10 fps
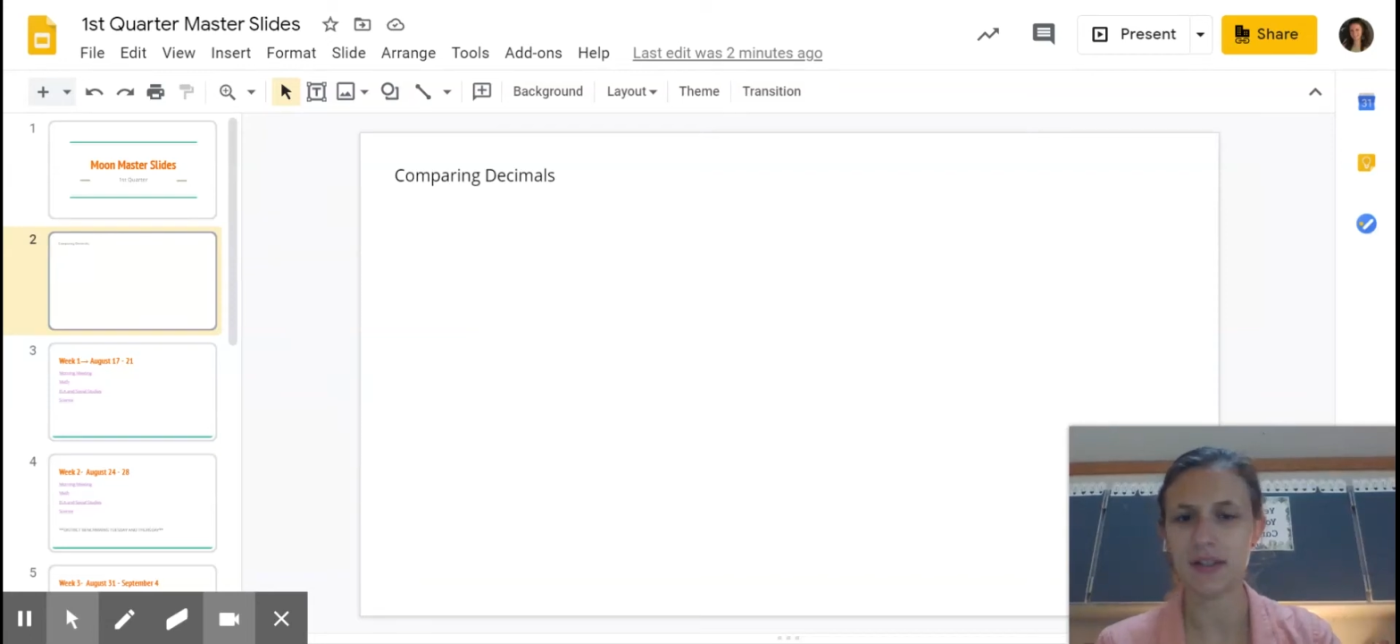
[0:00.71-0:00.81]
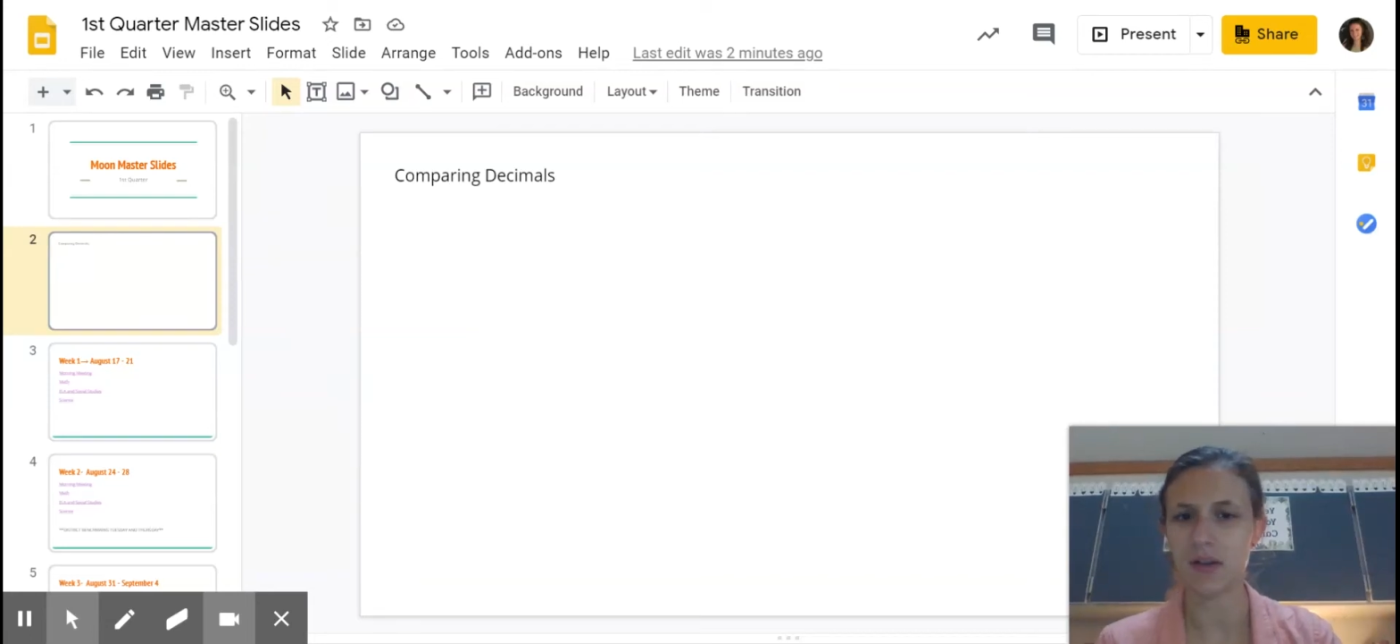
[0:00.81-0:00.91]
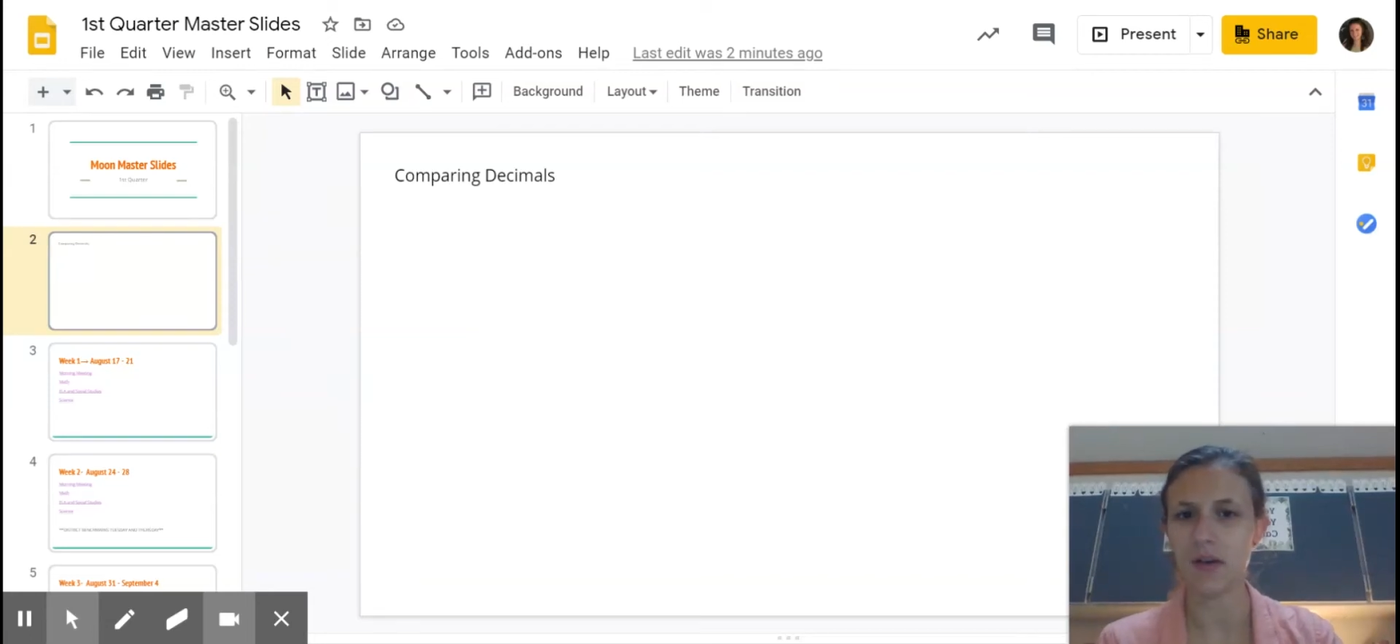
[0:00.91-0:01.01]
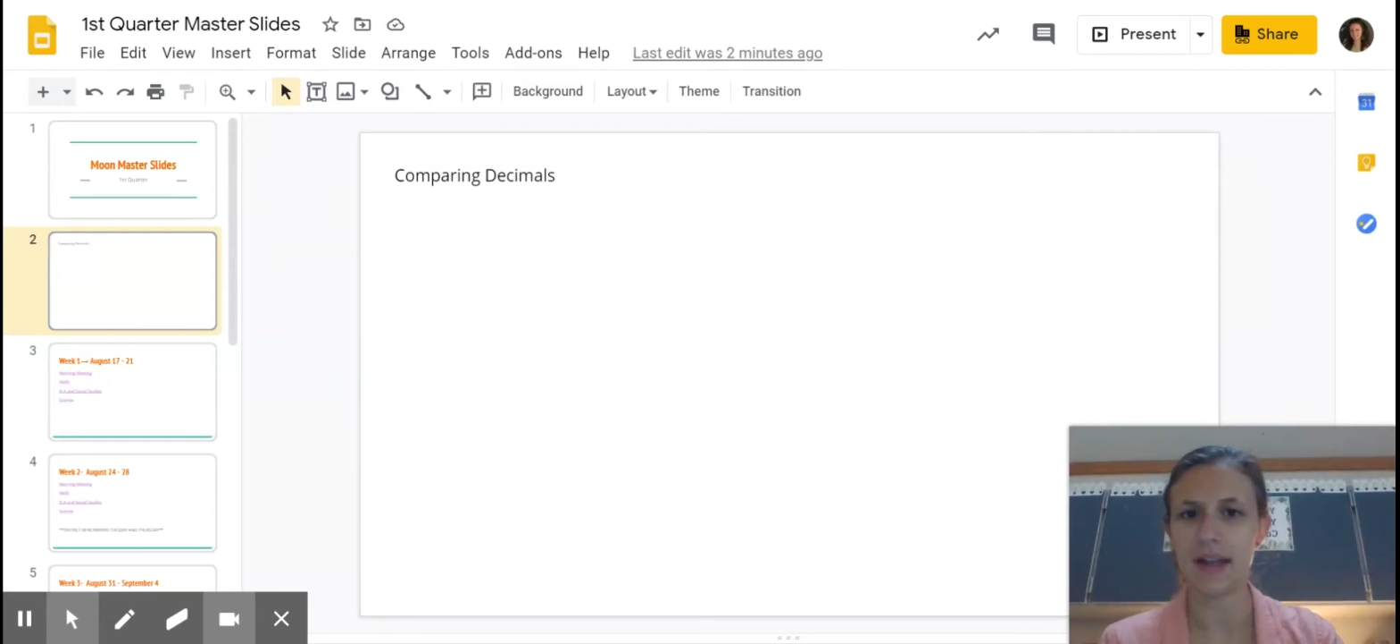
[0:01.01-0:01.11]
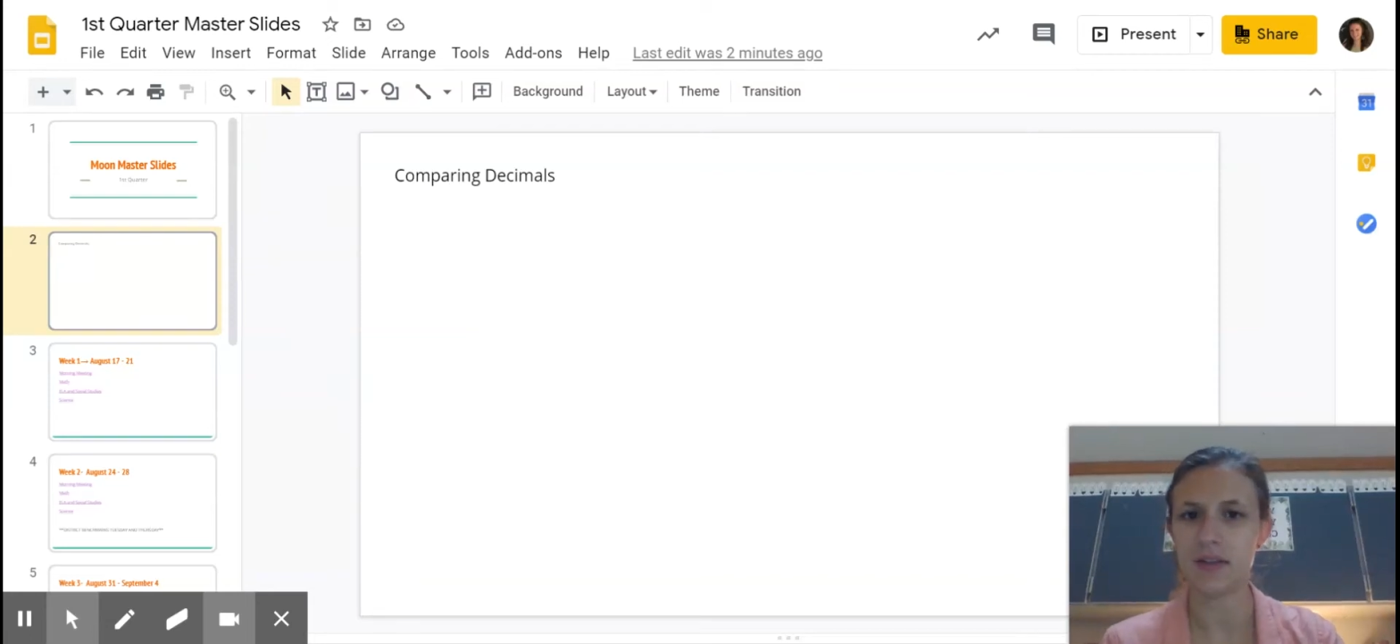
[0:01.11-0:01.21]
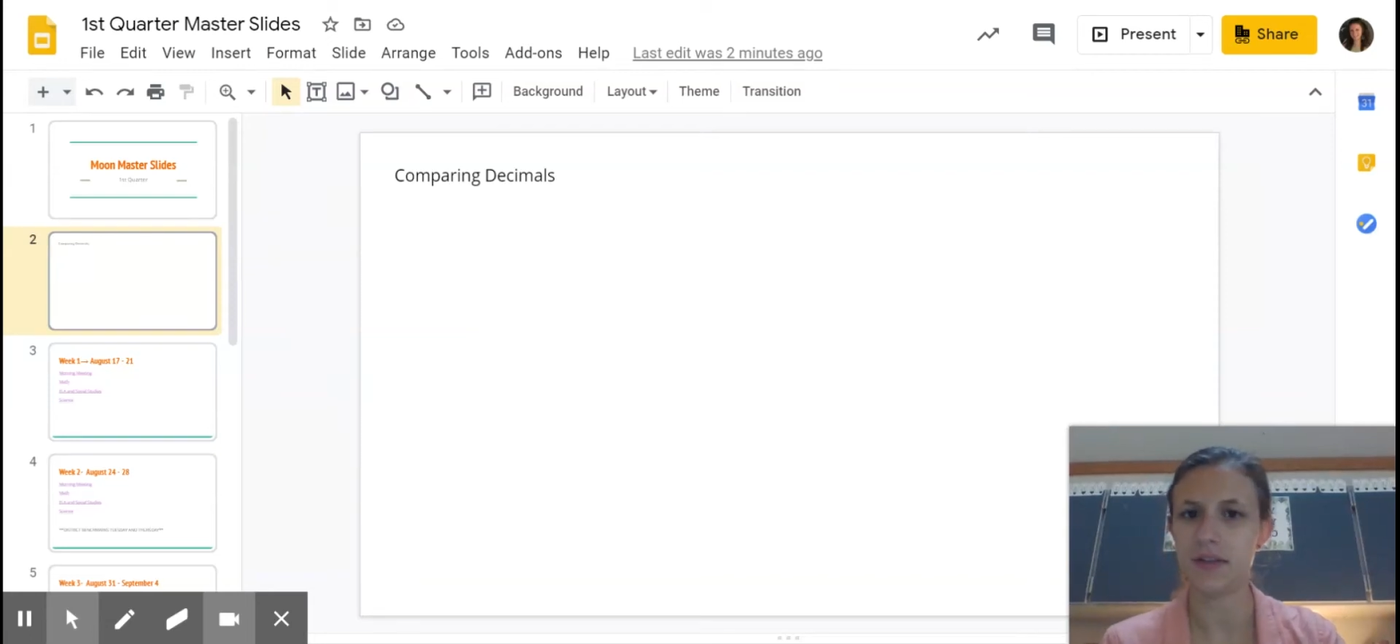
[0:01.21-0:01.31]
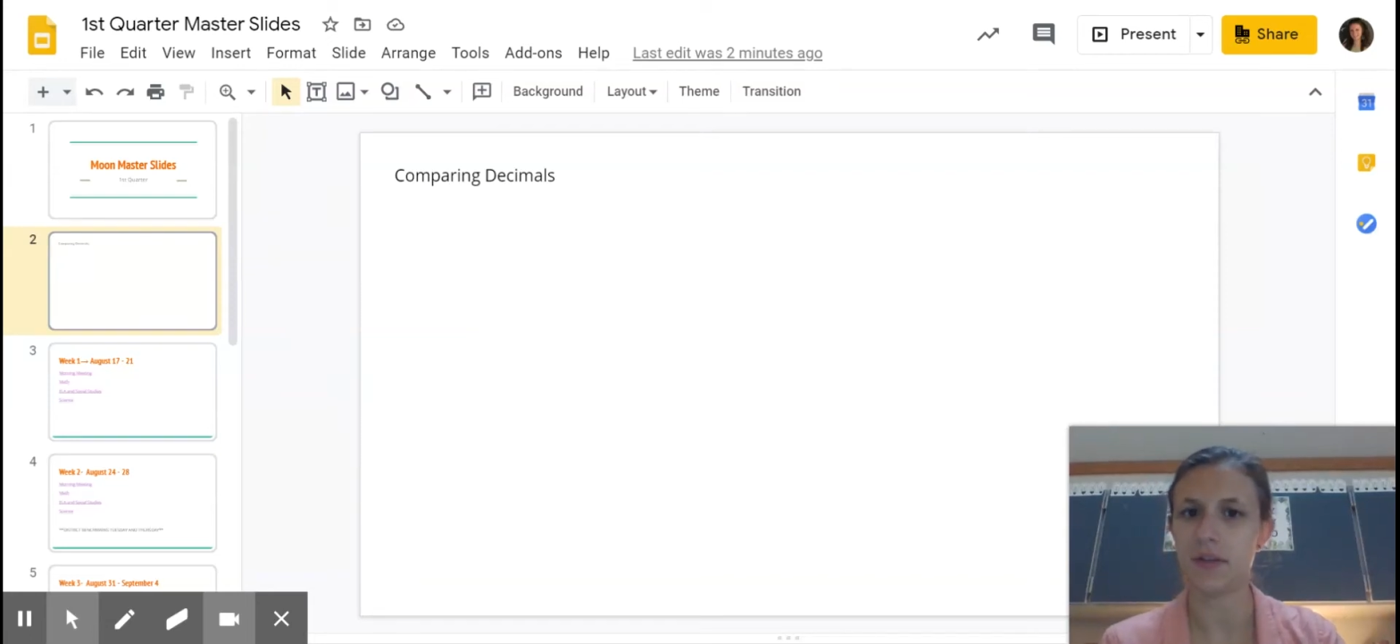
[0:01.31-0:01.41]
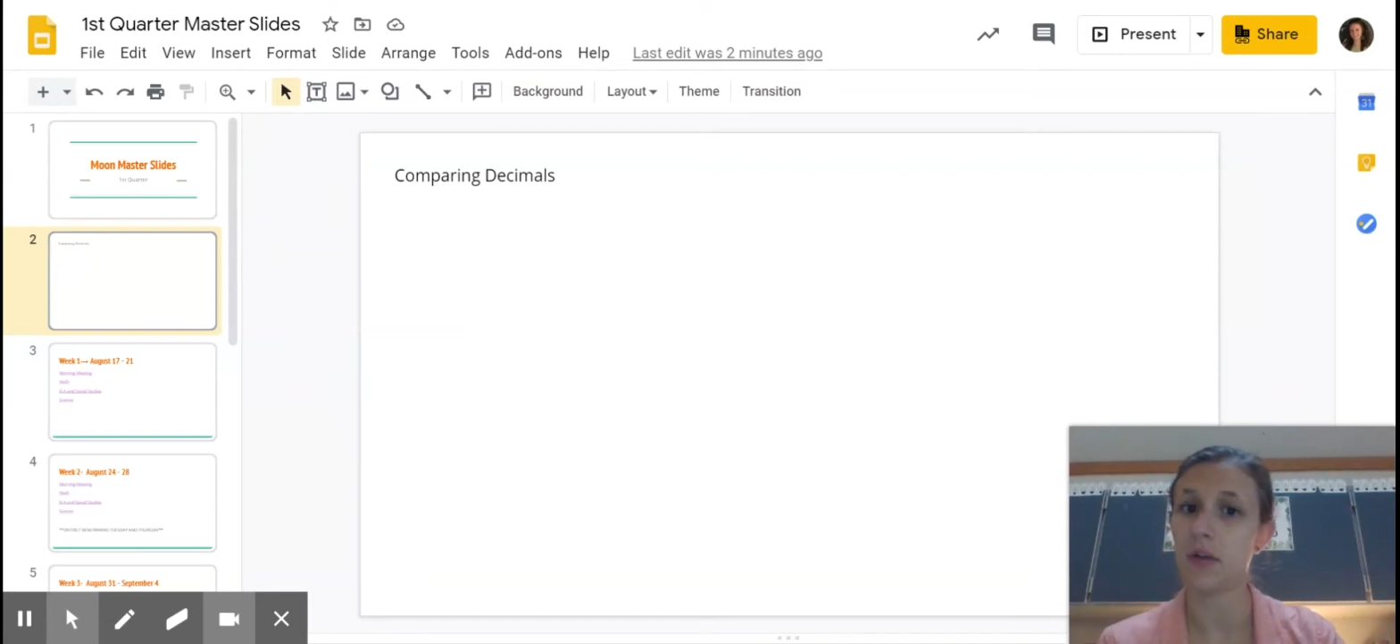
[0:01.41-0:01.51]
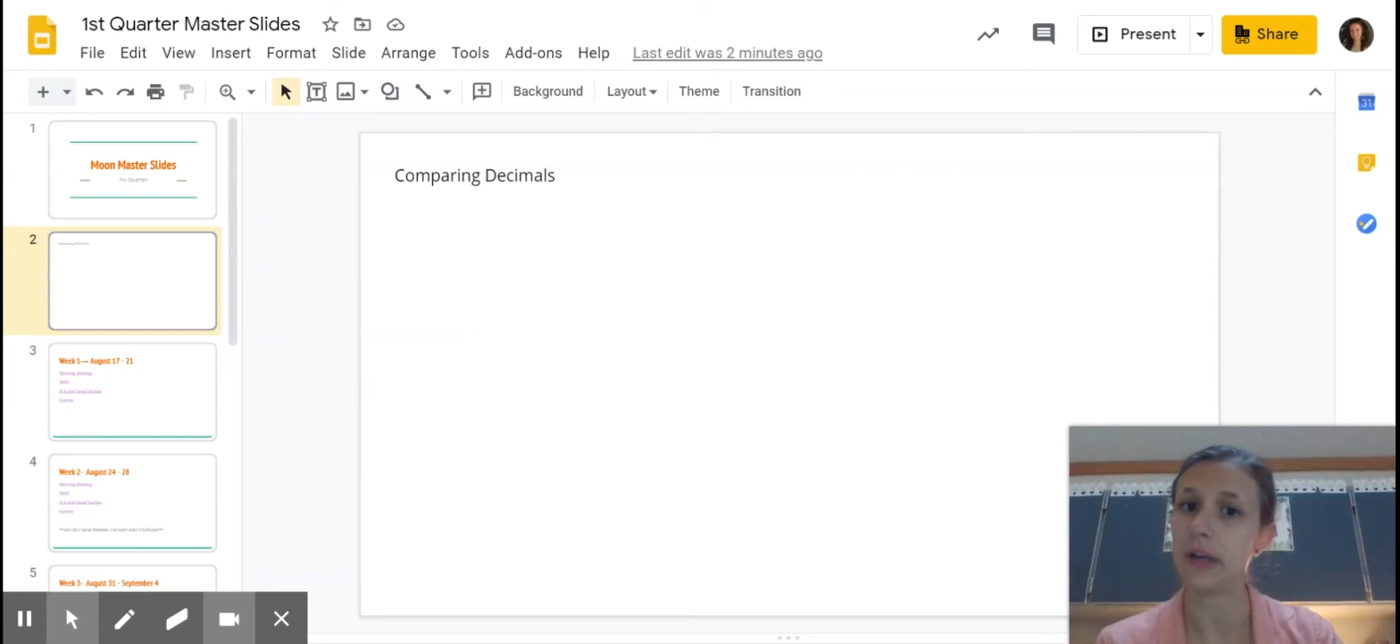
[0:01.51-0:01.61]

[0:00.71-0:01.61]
let's go ahead and do a